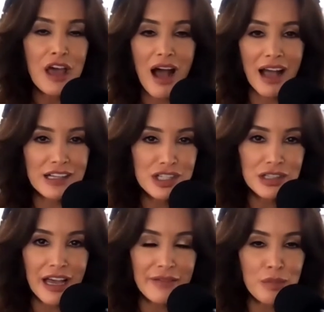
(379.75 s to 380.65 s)
IG
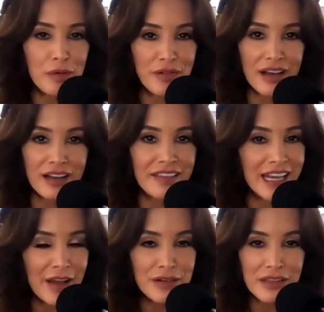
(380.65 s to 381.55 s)
live at Bovada. And
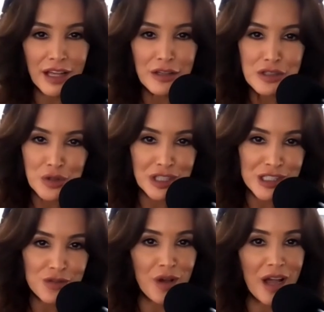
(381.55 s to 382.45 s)
then everything else you can
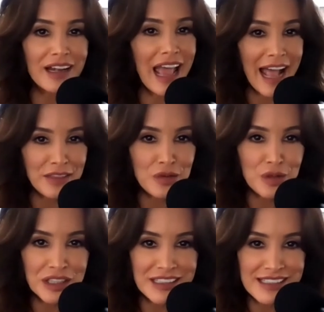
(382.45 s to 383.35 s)
just find at The
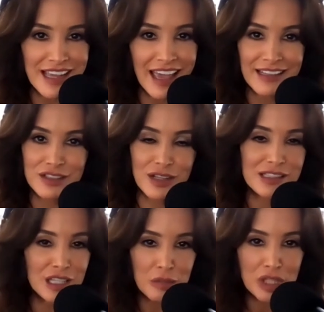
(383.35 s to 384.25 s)
Real Lisa Ann. So that's
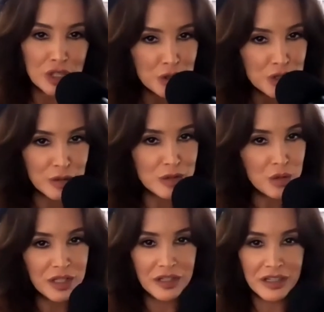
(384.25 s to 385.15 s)
going to be YouTube,
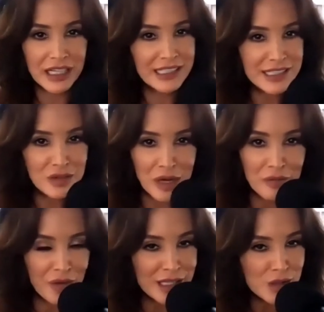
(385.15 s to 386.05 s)
Twitter,
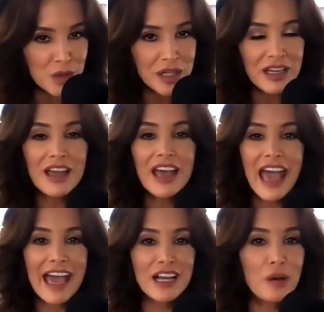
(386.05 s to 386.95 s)
Instagram, Facebook.
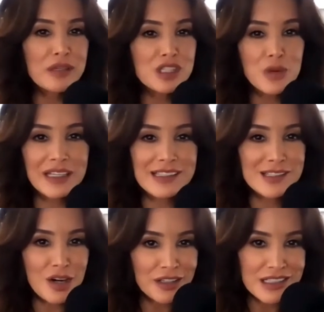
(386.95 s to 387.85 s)
And I'll be doing
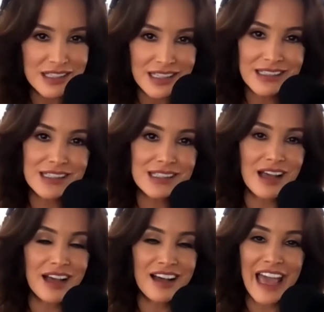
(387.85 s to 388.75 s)
start sits
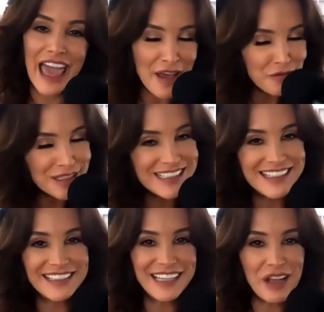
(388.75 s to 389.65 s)
every
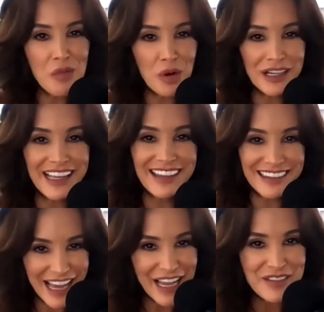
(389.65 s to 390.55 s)
Sunday morning
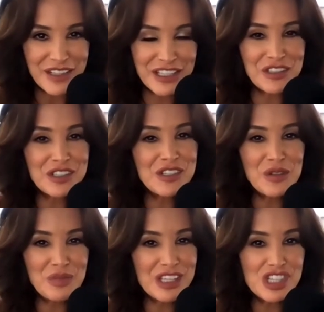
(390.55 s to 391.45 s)
live on
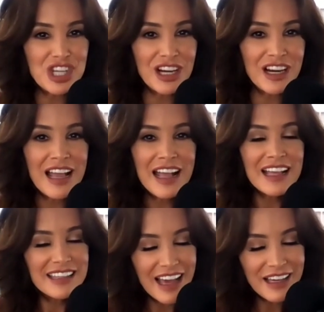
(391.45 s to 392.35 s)
YouTube this year.
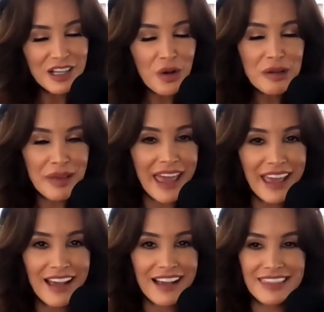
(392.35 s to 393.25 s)
Yeah, you know, in
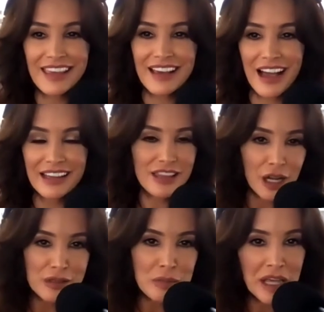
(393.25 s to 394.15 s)
May, I thought
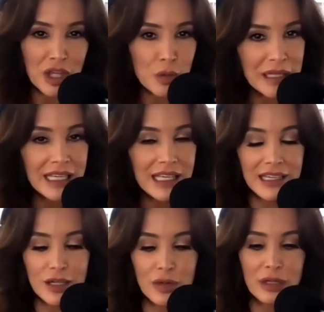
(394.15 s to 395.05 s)
I was being unique
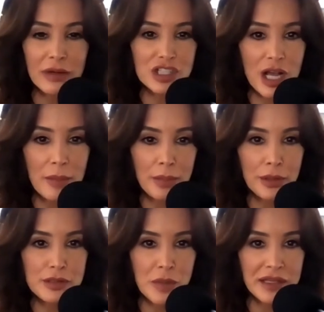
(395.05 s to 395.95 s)
quitting my job
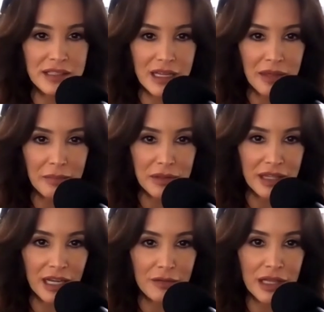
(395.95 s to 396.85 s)
post-pandemic. But
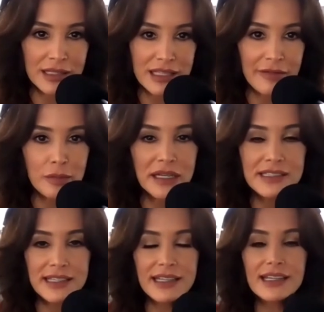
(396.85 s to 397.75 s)
then I realized everybody
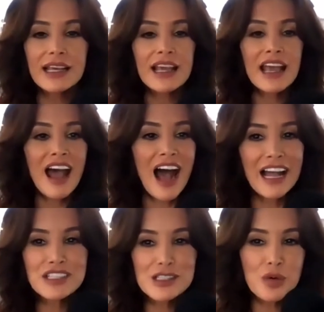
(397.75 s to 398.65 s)
did it. I
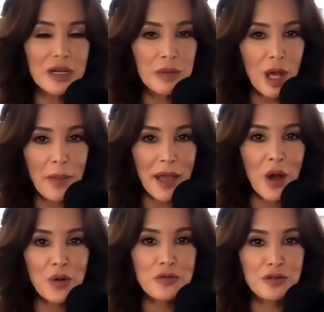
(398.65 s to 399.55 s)
just want to be on my
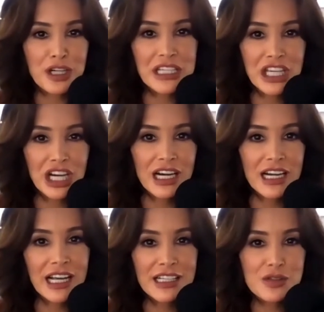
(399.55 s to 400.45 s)
own for a year,
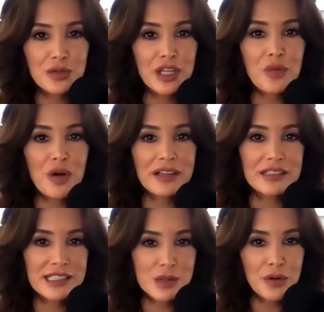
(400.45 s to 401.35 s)
and I just really wanted
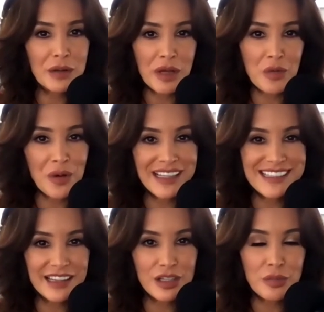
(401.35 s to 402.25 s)
to spread my wings
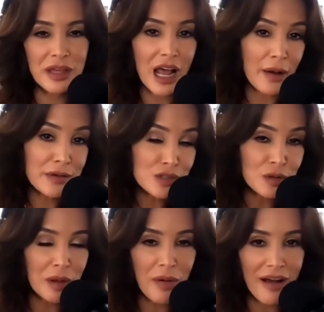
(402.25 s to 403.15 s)
a little bit. I was doing
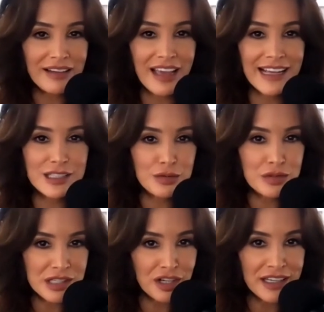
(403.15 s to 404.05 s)
my podcast through
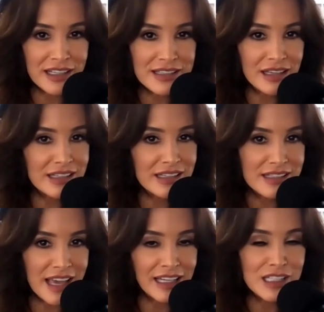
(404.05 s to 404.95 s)
Sirius, the Lisa
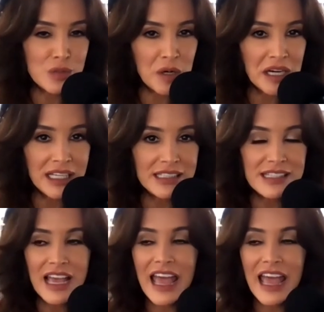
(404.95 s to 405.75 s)
Ann Experience,